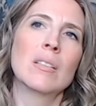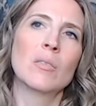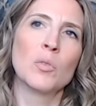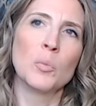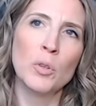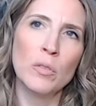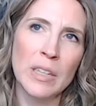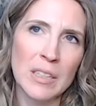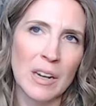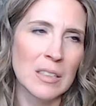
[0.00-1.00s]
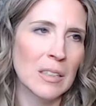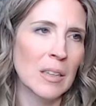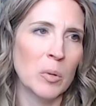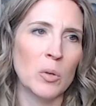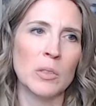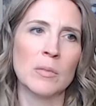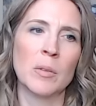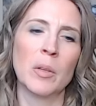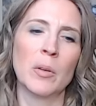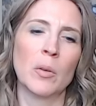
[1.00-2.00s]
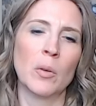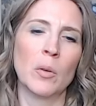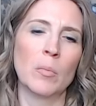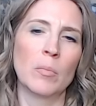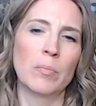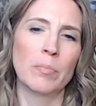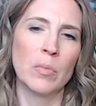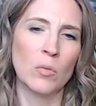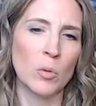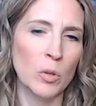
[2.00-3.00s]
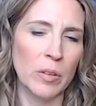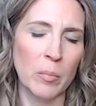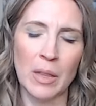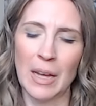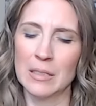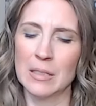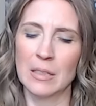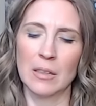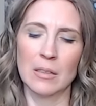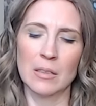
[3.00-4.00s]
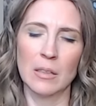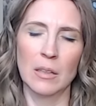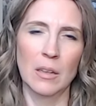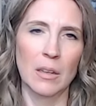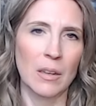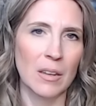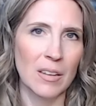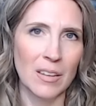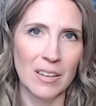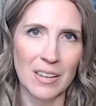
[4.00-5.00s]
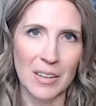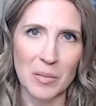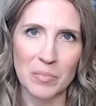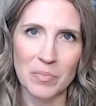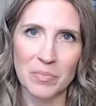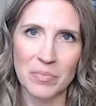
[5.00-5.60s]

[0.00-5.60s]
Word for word: Removing toxic chemicals from the home, removing plastics, um,